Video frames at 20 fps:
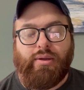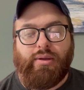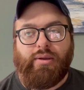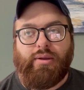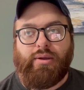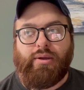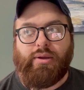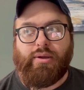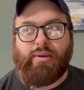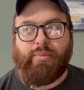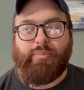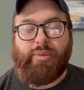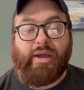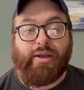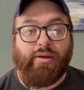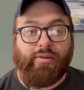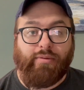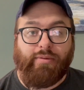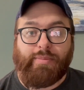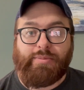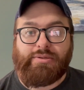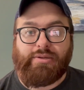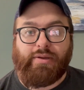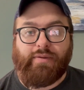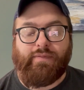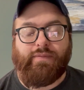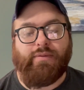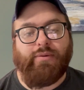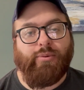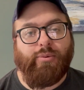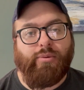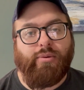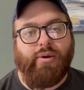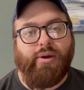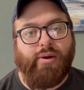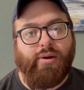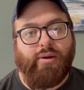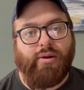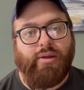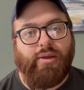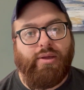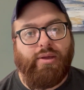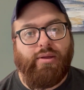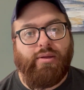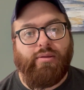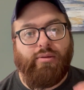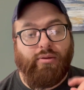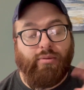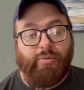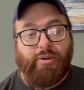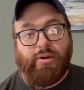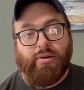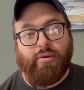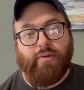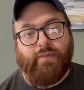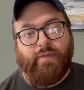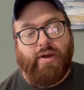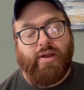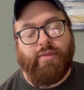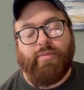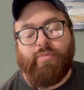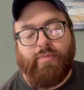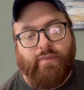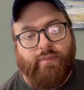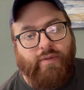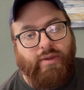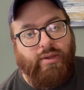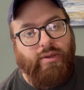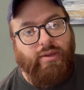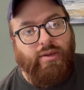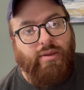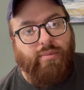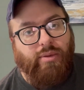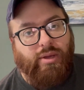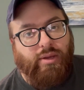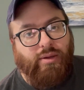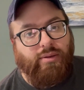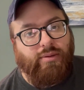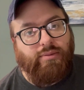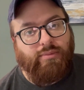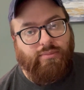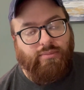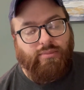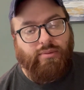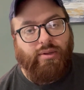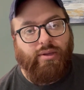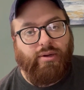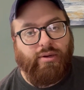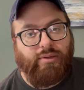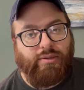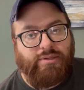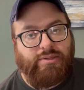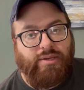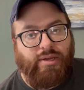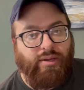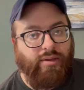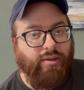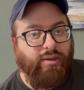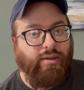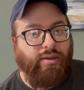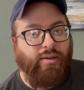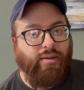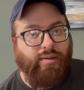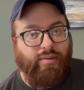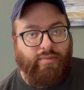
back on the website for order, you'll be notified via email, and it'll say like,